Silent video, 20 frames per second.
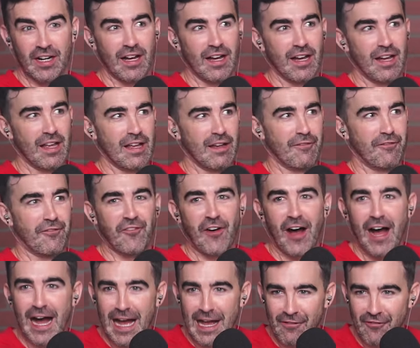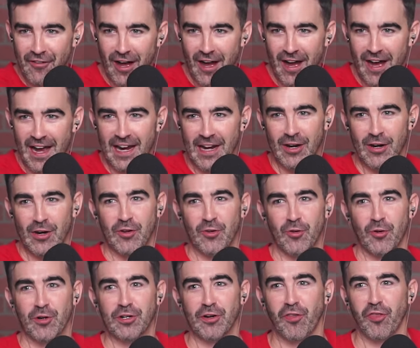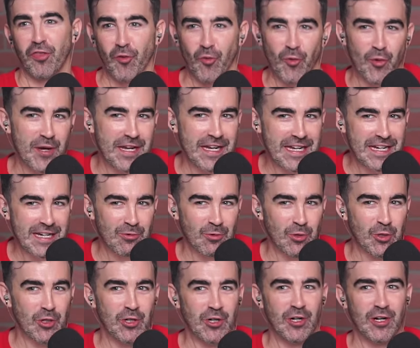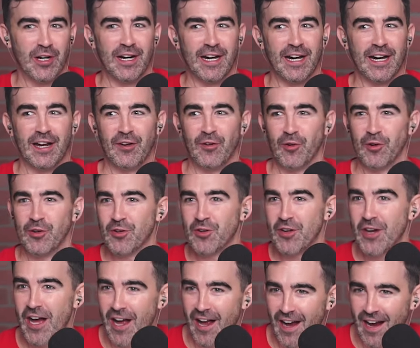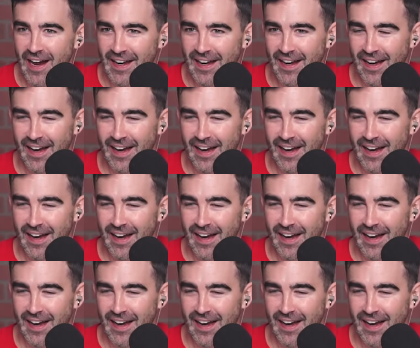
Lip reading: a 5-iron or your 3-wood or your 9-iron.